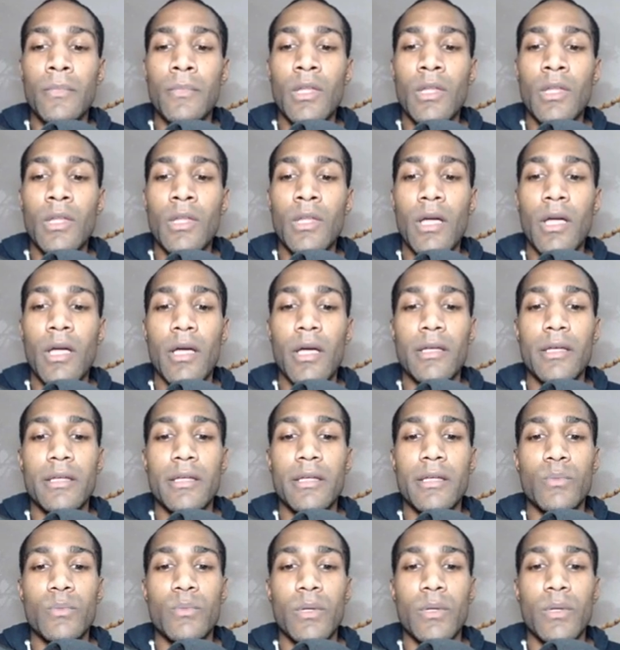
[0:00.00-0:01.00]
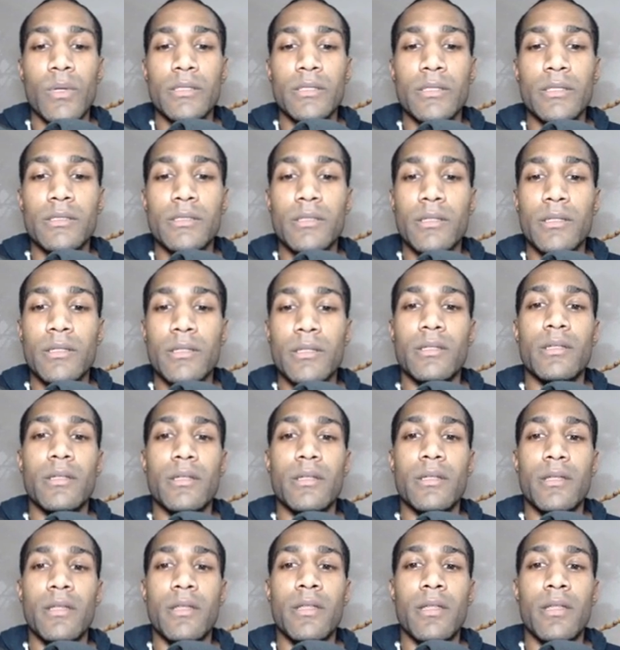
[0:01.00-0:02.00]
as well as
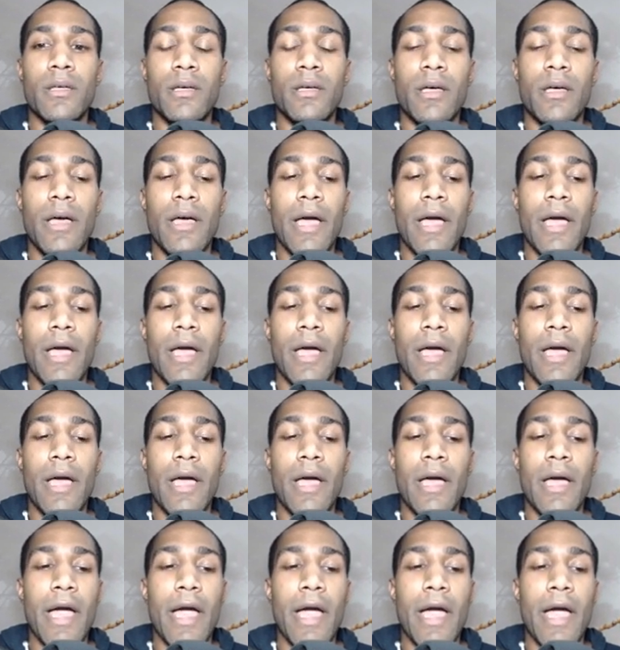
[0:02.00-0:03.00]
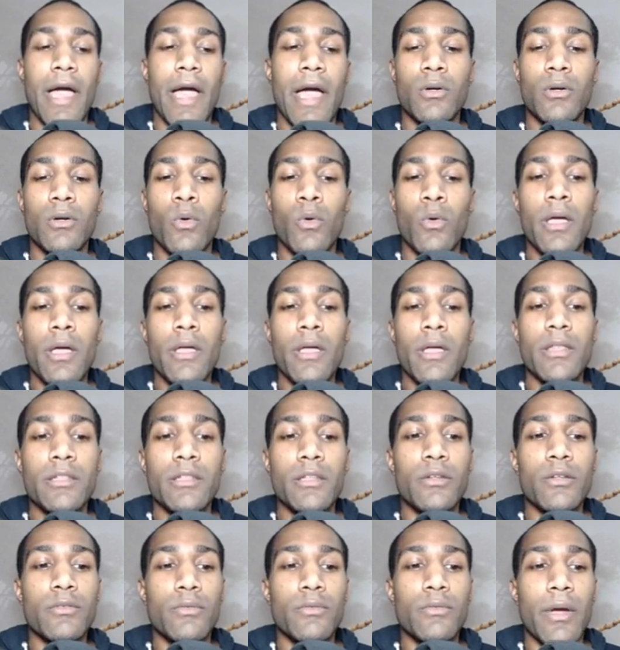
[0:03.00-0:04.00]
the hashtag. So that's
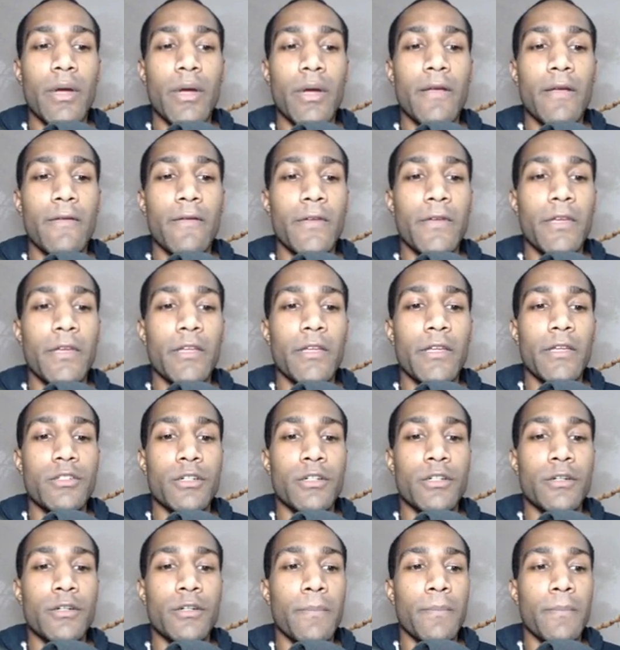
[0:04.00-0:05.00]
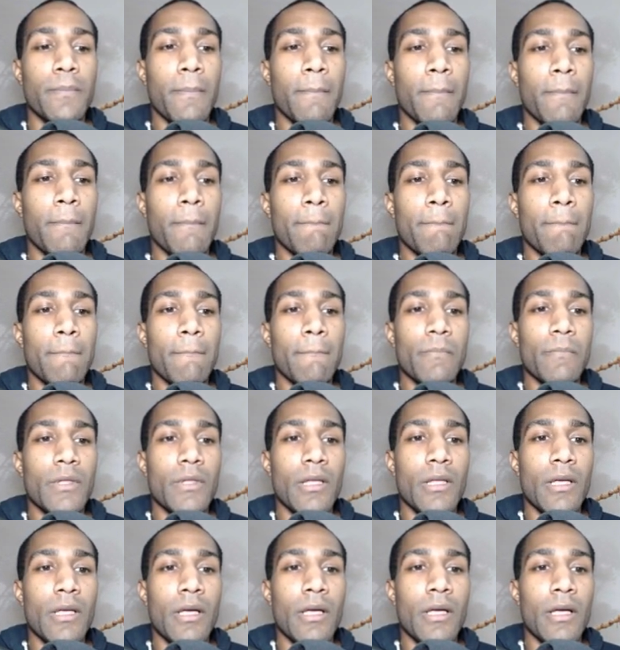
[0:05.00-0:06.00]
a great feature.
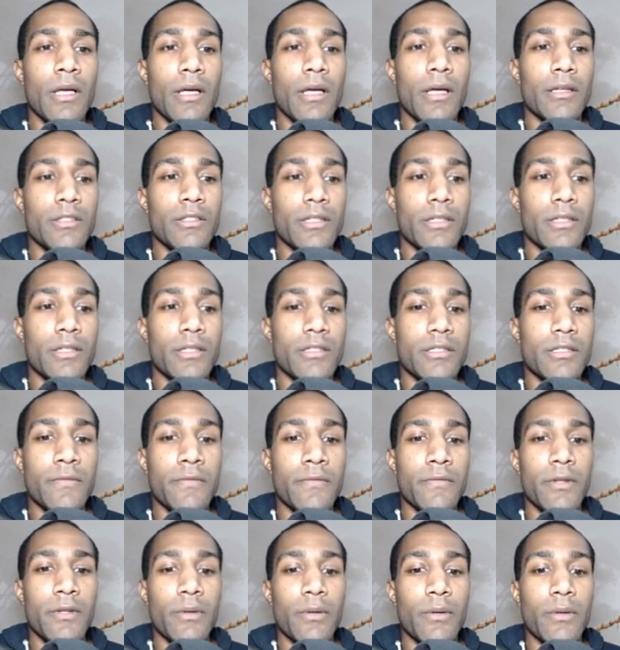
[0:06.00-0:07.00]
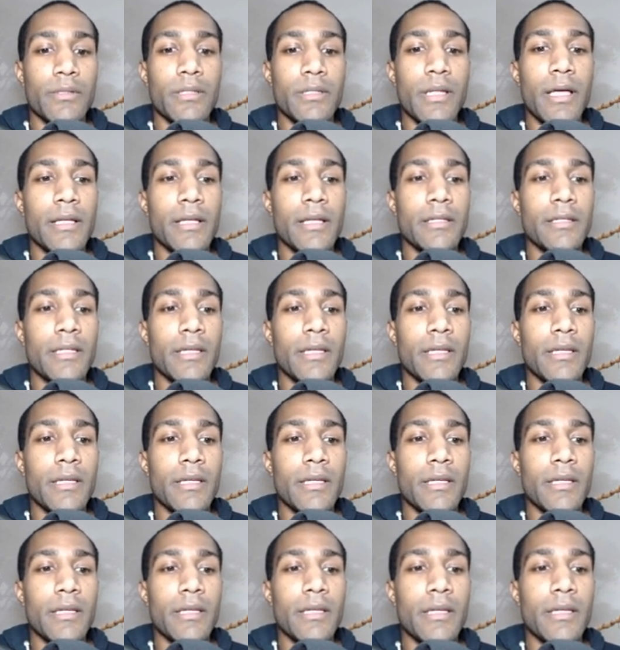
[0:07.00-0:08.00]
This is the video I selected,
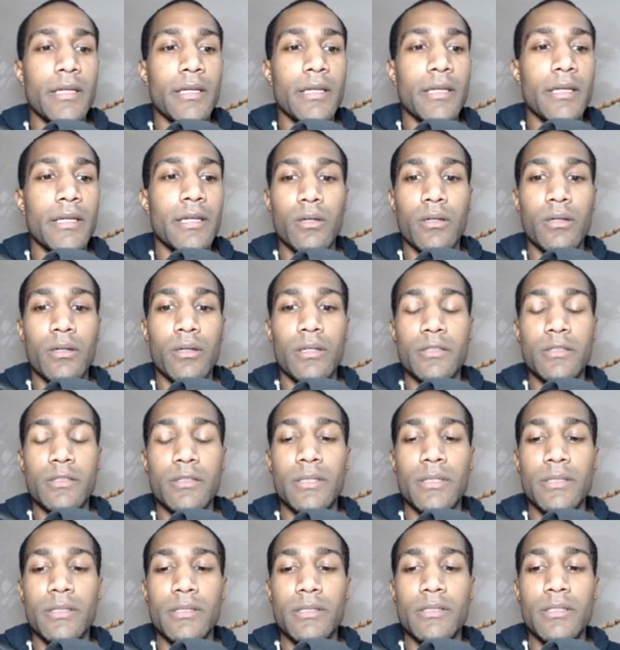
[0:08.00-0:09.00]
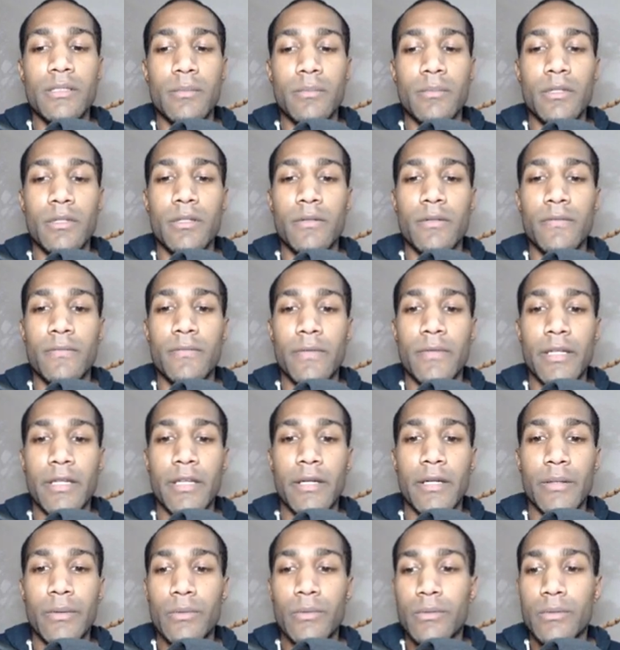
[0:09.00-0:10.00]
and as well gives me similar
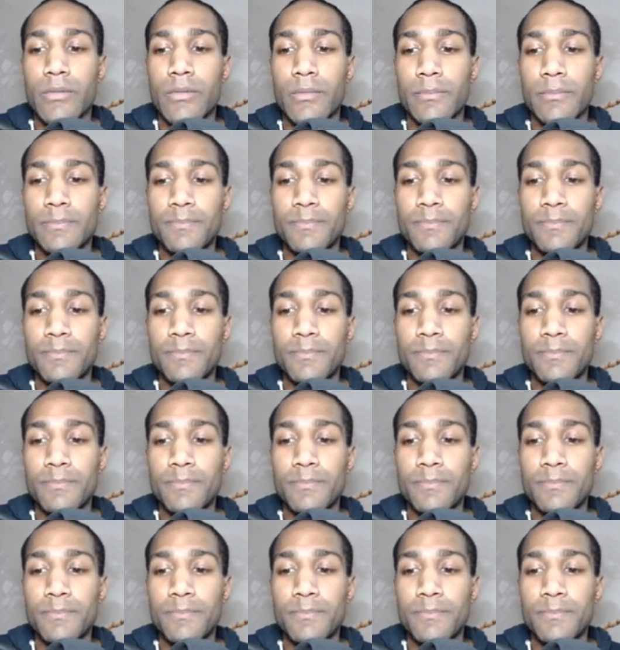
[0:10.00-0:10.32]
videos.